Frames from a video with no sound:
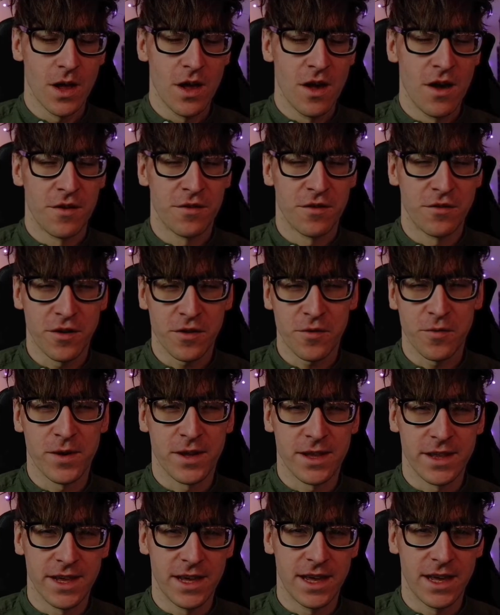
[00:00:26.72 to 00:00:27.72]
So just
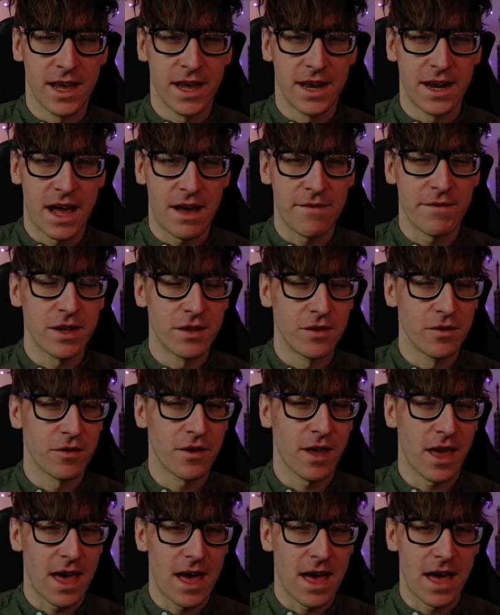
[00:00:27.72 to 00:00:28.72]
quickly, in having a look
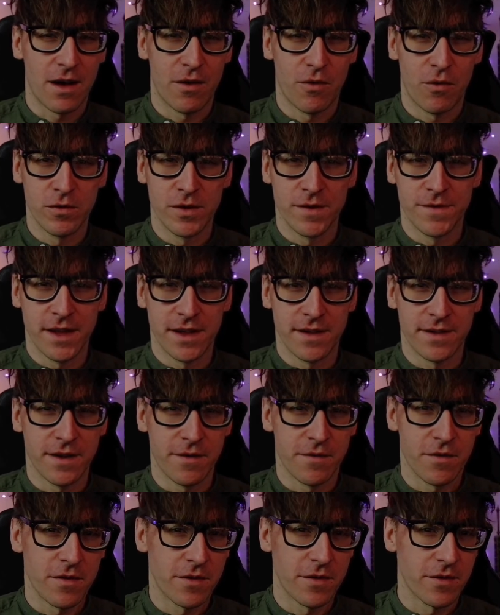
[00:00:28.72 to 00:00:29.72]
at all of these
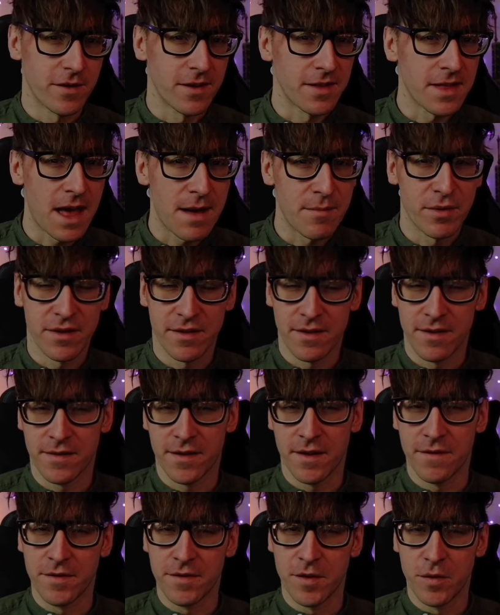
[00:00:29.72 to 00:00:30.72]
different sort of tablets and stuff
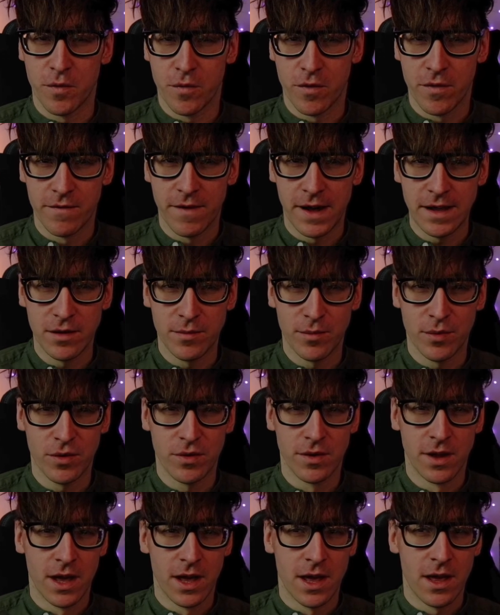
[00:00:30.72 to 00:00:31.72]
that were available,
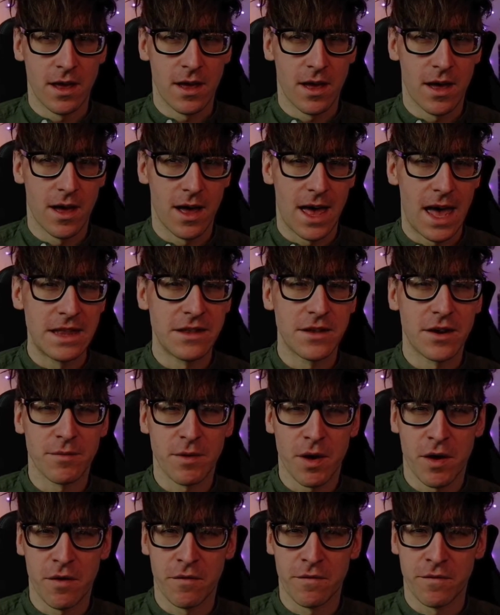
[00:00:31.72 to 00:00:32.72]
ended up
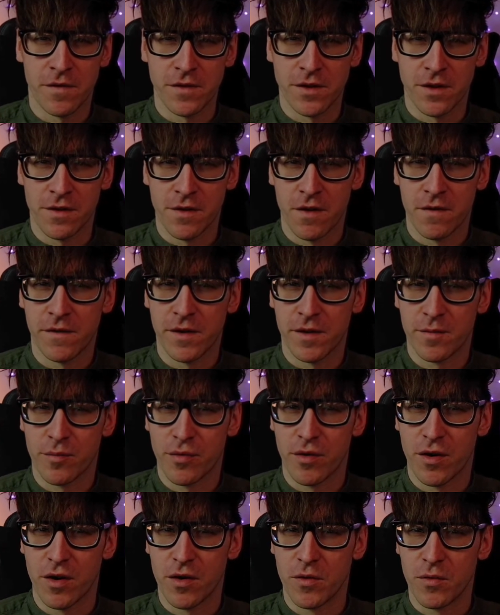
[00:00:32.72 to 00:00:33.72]
going for the Surface
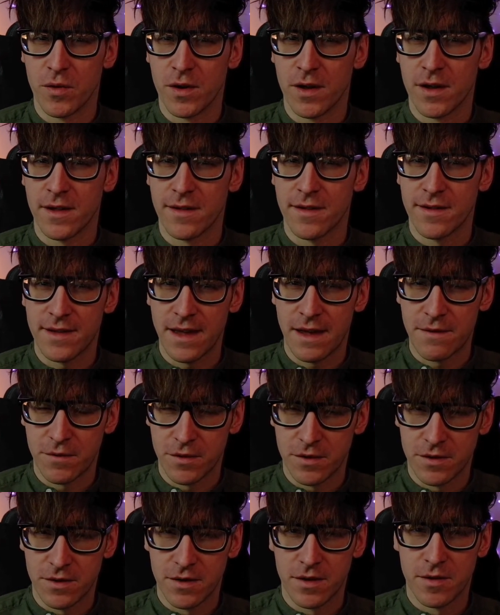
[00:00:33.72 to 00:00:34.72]
Pro
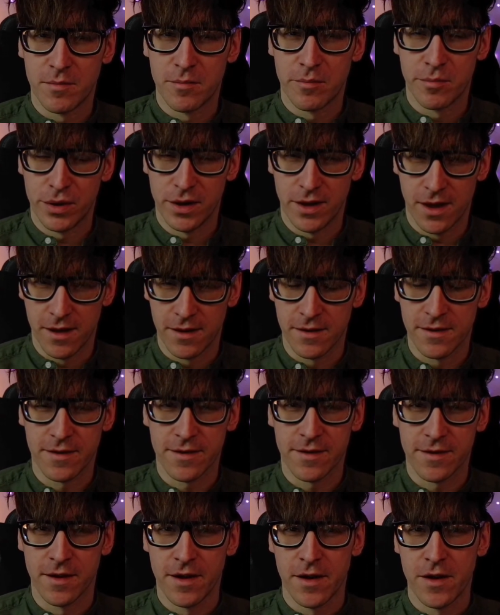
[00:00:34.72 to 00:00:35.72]
7 Plus
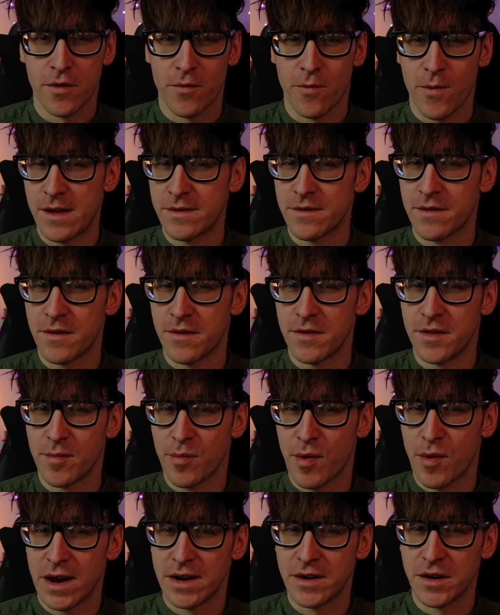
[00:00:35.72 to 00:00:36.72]
rather than the
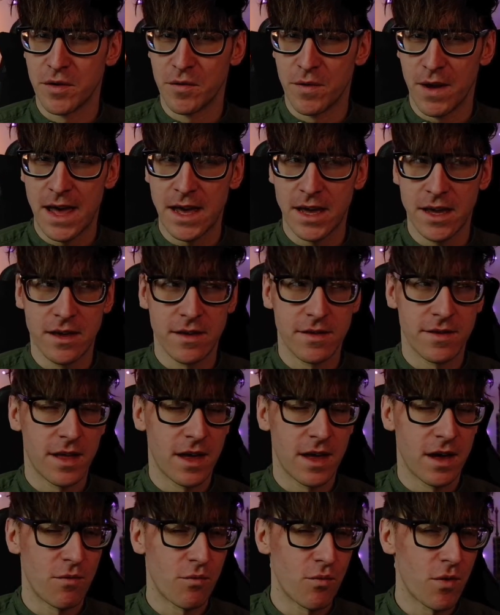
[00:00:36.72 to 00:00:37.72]
brand new 8. They're
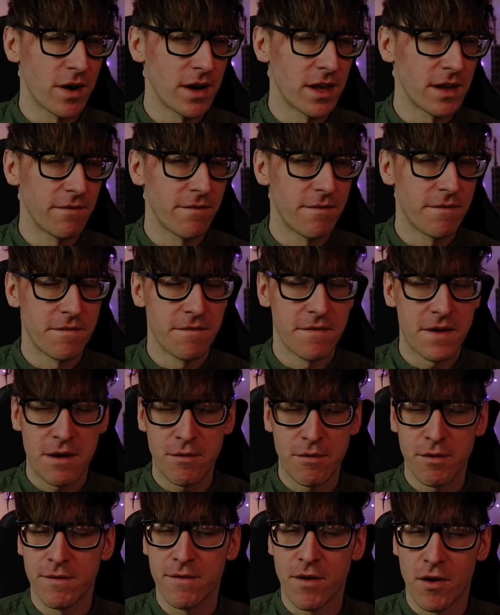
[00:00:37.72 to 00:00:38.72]
running very,
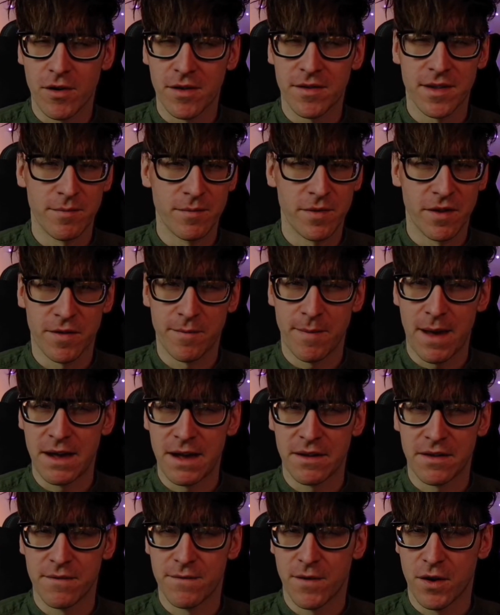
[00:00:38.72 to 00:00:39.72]
very similar specs and
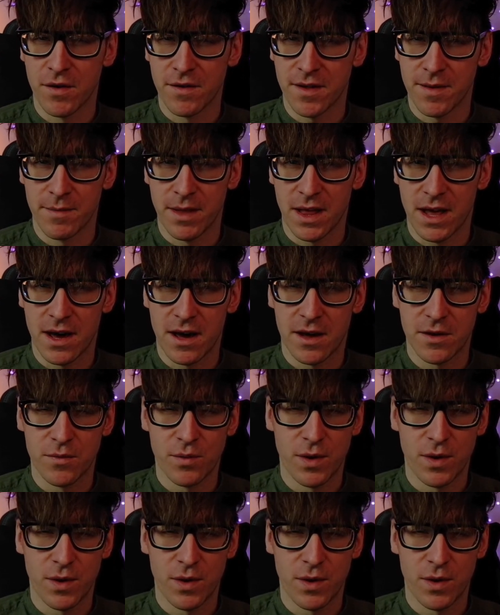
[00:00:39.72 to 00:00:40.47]
very similar hardware.